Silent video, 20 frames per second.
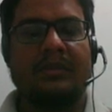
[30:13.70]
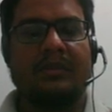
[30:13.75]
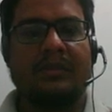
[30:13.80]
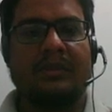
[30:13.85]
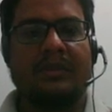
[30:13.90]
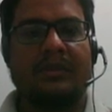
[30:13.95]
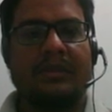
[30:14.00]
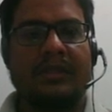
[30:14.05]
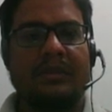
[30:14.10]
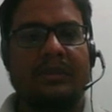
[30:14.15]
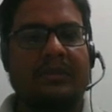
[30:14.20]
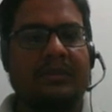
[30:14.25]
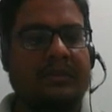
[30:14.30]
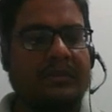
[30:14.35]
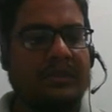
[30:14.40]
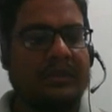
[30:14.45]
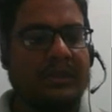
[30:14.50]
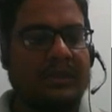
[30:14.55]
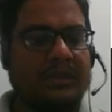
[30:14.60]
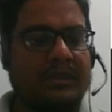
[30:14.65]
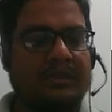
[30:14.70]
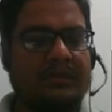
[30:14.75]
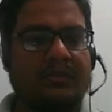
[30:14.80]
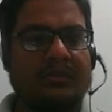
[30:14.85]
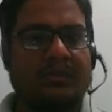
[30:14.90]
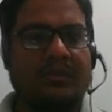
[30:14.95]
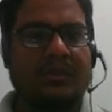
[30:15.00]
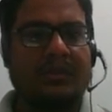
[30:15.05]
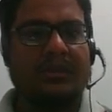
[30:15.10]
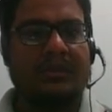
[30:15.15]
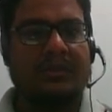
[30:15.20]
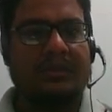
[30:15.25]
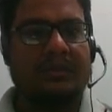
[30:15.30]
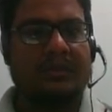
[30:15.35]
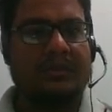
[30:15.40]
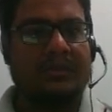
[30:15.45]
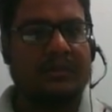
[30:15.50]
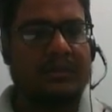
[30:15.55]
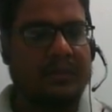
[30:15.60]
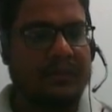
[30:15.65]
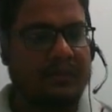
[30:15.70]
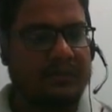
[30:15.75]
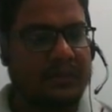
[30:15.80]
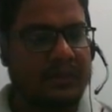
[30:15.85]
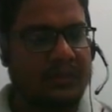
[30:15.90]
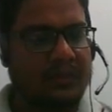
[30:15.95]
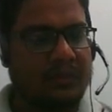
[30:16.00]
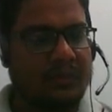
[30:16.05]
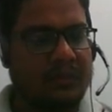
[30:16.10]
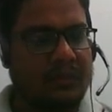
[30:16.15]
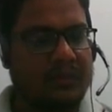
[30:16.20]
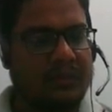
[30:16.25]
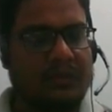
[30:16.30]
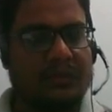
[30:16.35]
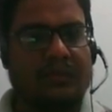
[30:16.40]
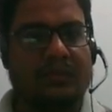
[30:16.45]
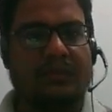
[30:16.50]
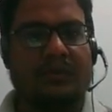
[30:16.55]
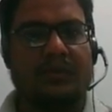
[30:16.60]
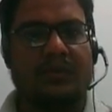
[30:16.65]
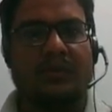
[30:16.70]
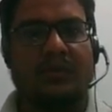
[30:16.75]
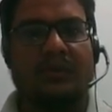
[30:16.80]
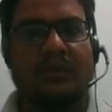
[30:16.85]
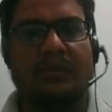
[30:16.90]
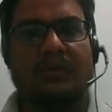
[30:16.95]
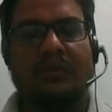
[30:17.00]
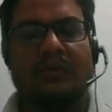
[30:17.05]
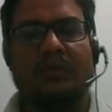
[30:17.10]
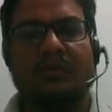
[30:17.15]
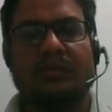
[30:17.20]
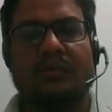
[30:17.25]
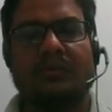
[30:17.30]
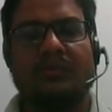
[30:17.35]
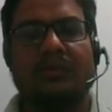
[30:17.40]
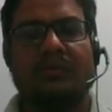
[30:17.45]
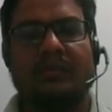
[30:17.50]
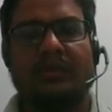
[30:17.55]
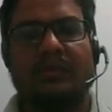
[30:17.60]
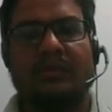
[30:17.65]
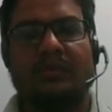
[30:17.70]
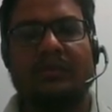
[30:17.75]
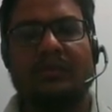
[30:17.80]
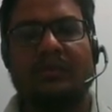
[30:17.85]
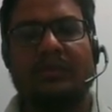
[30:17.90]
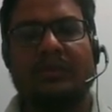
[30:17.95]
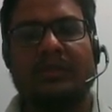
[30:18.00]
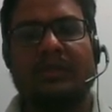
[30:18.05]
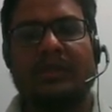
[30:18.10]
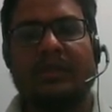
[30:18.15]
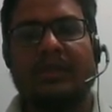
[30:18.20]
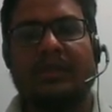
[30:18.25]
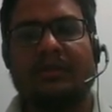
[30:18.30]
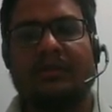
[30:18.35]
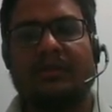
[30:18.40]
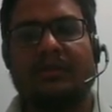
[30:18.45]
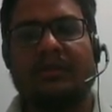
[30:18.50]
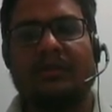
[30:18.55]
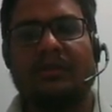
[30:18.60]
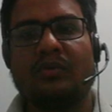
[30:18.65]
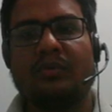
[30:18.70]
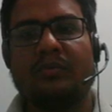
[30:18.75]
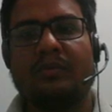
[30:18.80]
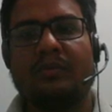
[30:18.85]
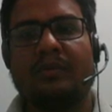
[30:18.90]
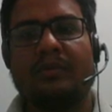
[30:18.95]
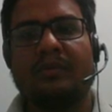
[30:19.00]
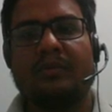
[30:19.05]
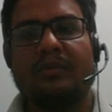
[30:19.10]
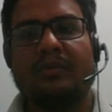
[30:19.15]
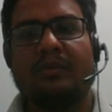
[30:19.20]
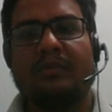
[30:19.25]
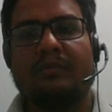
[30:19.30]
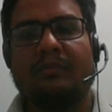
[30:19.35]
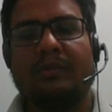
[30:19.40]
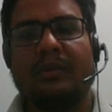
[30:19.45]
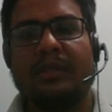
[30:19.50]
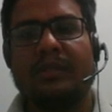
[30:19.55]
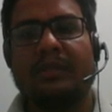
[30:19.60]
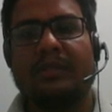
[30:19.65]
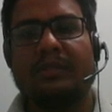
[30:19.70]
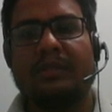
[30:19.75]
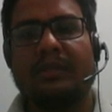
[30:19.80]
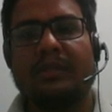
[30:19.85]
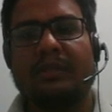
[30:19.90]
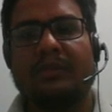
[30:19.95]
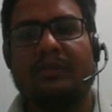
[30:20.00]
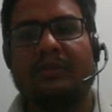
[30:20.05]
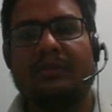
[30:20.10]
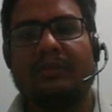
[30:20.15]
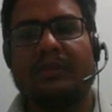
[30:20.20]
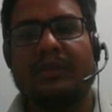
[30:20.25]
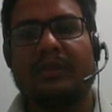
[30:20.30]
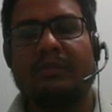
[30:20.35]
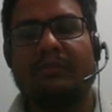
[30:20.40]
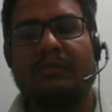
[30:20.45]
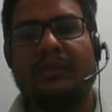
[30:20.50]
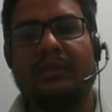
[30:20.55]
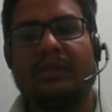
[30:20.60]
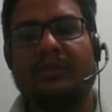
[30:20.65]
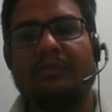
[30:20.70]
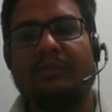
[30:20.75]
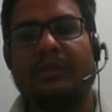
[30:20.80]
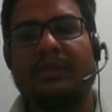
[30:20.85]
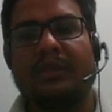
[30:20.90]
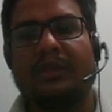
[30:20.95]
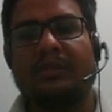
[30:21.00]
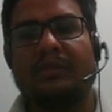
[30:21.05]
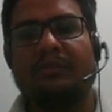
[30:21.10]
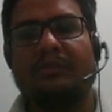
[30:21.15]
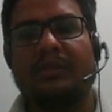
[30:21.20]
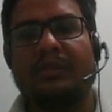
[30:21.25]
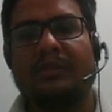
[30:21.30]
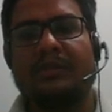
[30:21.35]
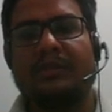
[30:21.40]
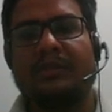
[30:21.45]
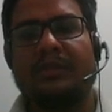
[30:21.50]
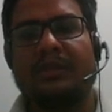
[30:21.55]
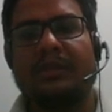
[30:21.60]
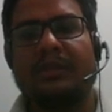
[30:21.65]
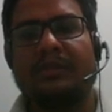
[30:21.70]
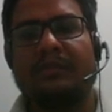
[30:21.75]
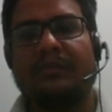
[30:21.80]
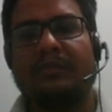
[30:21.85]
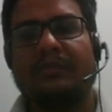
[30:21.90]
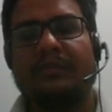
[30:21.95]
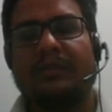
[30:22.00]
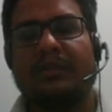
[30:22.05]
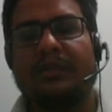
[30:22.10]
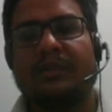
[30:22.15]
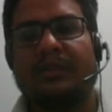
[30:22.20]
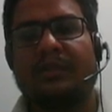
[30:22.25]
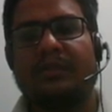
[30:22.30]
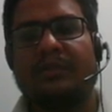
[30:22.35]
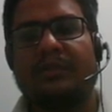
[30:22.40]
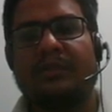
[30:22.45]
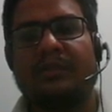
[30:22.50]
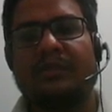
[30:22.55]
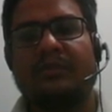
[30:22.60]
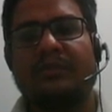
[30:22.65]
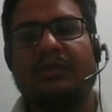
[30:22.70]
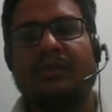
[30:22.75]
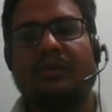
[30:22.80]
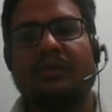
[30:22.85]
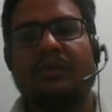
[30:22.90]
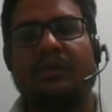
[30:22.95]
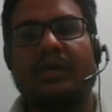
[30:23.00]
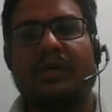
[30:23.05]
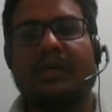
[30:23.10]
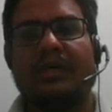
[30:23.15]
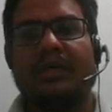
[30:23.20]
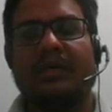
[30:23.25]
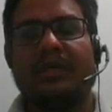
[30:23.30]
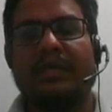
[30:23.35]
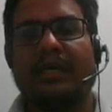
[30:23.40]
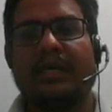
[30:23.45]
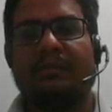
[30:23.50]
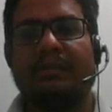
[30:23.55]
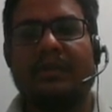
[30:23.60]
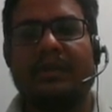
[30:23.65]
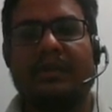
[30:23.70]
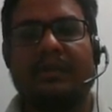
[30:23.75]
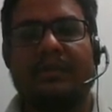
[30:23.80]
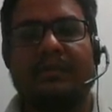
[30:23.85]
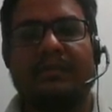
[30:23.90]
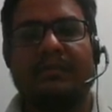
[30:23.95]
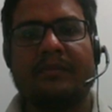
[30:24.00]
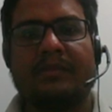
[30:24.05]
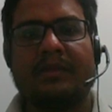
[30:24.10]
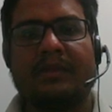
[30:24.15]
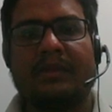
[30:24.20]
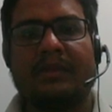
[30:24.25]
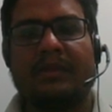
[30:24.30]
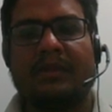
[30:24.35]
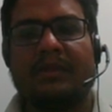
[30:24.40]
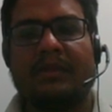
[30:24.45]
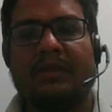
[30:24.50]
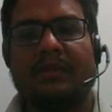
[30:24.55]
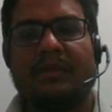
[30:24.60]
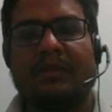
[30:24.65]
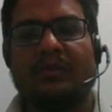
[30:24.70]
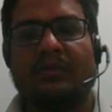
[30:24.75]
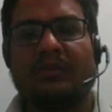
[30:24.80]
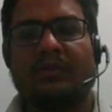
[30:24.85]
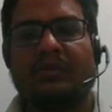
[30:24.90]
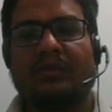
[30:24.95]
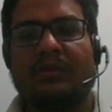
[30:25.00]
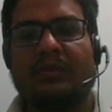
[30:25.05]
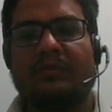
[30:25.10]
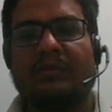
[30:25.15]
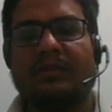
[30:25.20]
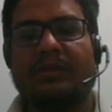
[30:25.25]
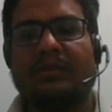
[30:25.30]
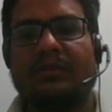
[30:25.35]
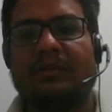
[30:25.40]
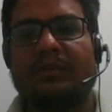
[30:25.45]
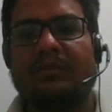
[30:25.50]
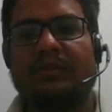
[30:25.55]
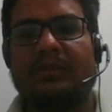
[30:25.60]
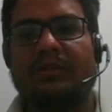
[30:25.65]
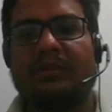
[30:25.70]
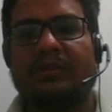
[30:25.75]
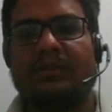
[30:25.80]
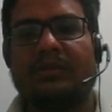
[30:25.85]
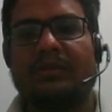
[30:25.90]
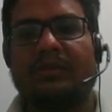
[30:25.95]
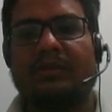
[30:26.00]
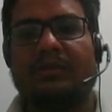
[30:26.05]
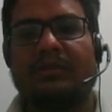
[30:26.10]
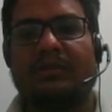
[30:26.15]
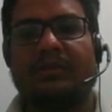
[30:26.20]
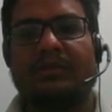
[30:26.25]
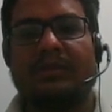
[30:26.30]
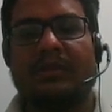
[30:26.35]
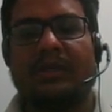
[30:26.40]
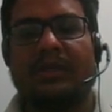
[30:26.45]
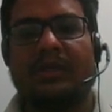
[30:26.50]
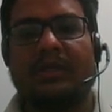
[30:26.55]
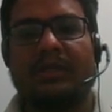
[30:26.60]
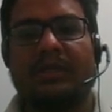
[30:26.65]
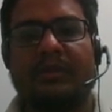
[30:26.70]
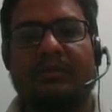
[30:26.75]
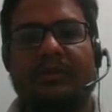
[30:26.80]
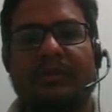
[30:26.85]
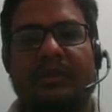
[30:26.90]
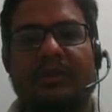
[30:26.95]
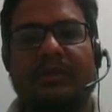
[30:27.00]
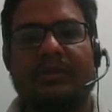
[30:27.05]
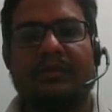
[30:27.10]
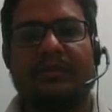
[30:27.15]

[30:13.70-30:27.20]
Then here it is told, if the roots of the equation x cube minus ax square plus bx plus c equal to 0 are in AP. The roots of this equation are in AP.